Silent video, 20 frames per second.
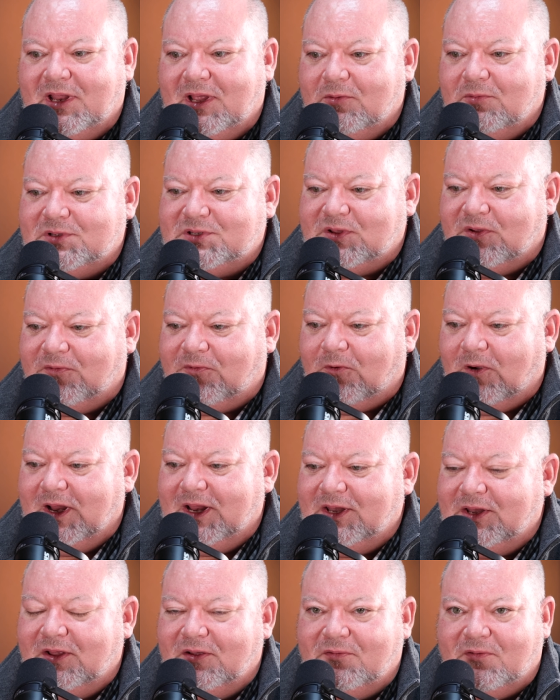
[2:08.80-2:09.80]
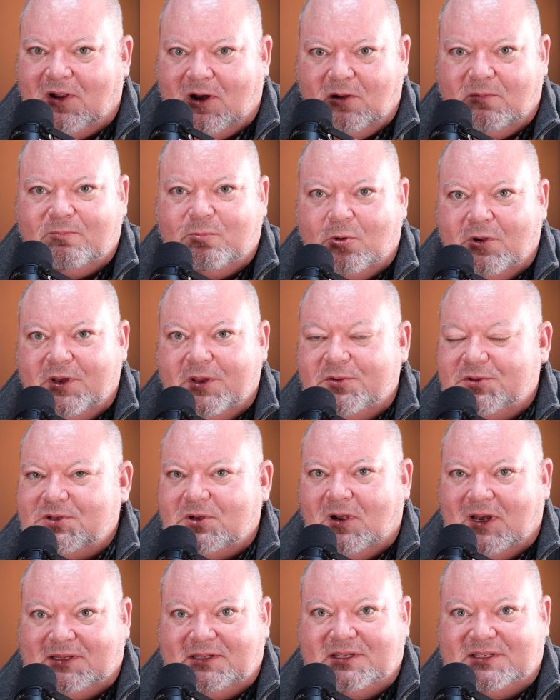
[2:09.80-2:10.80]
that was a friend of our
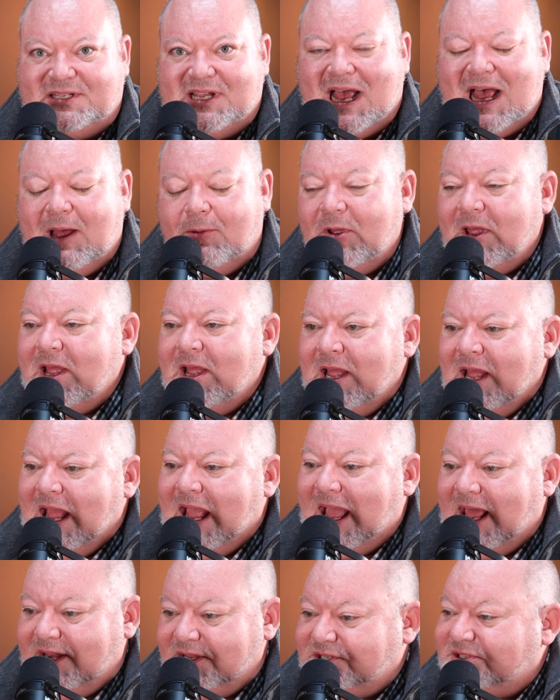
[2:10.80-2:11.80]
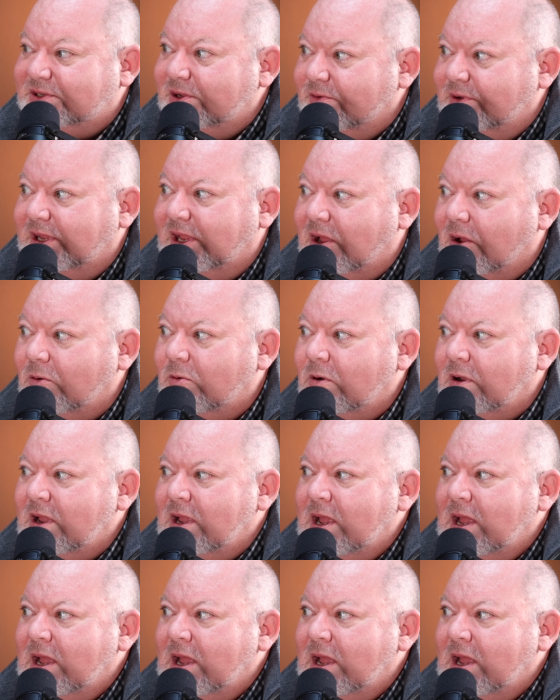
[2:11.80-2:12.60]
producer at the time had a studio.